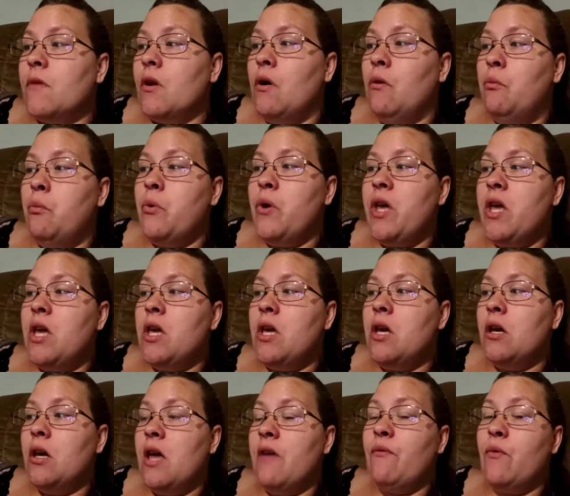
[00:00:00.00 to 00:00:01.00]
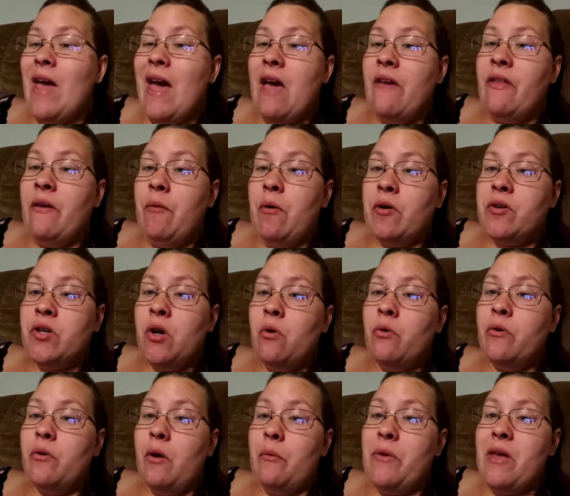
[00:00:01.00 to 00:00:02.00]
if we are
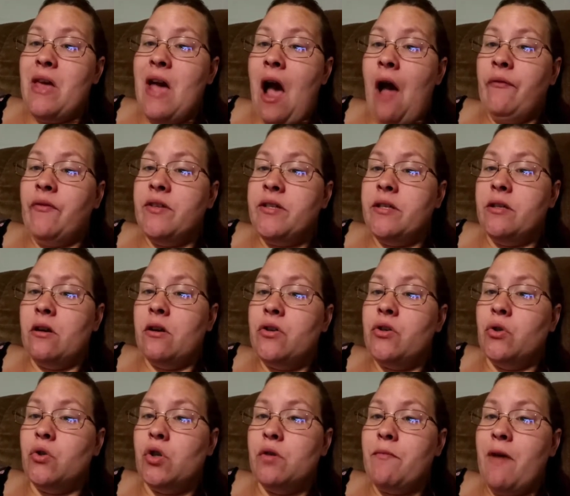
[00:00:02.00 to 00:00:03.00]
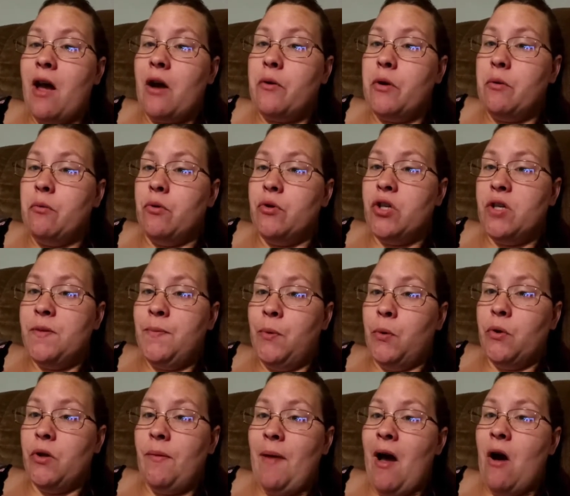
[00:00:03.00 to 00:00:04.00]
told that we have to send our children back, we will just
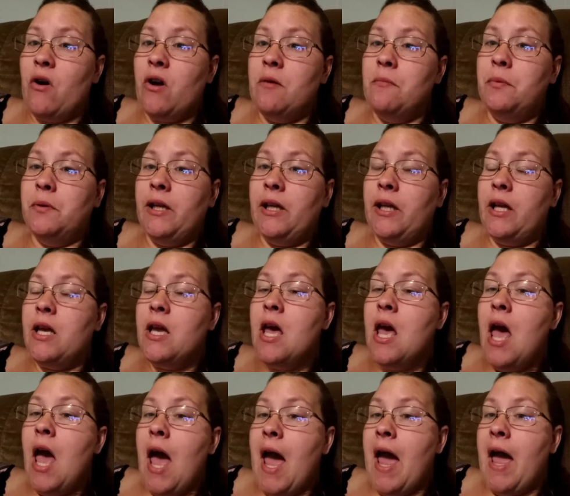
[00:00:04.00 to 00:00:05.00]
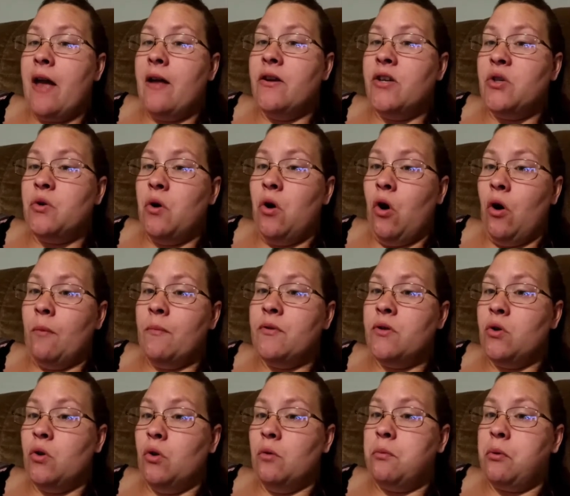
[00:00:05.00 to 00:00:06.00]
pull them out completely and do a
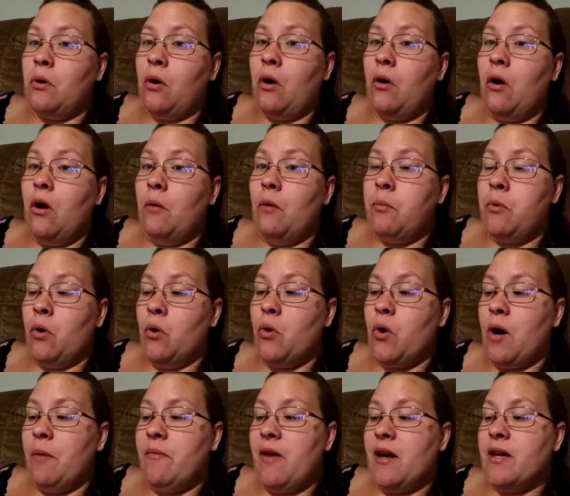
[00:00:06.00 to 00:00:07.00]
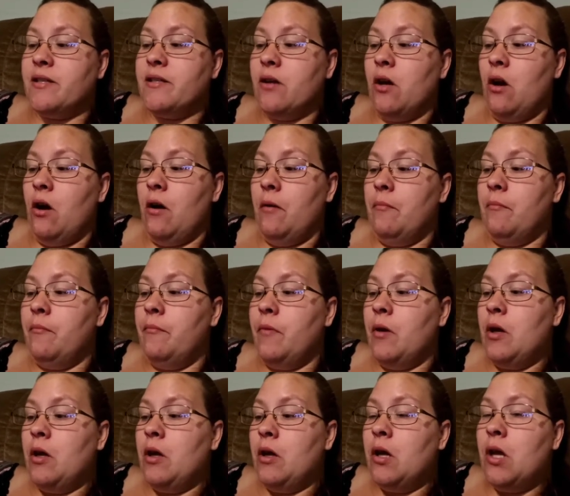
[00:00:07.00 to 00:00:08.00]
homeschool program that is
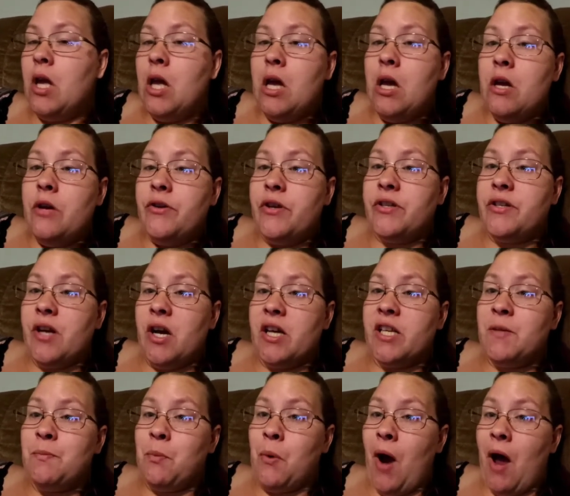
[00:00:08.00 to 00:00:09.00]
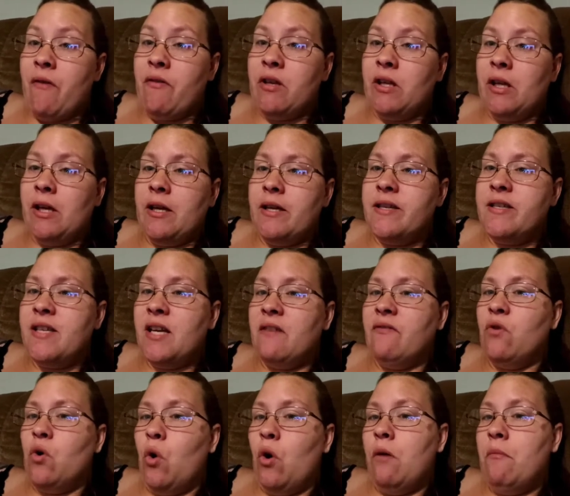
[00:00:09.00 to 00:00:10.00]
just us privately instead
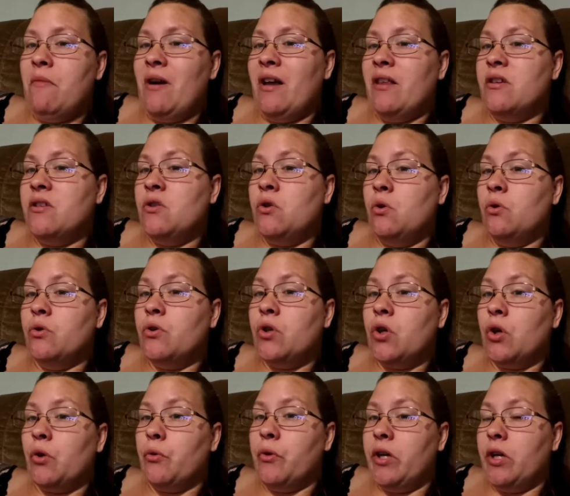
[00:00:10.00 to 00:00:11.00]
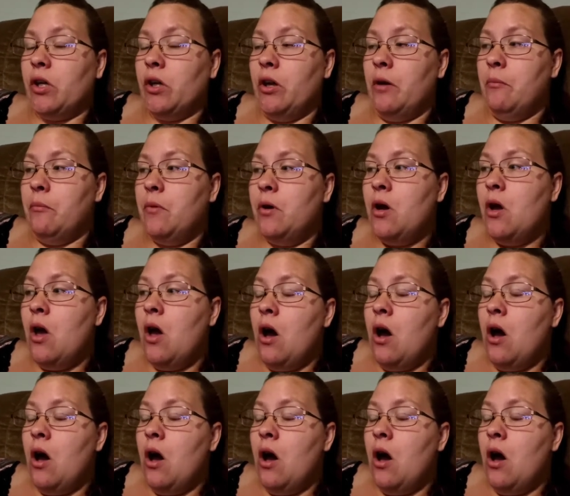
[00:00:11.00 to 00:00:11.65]
of going by the school's curriculum.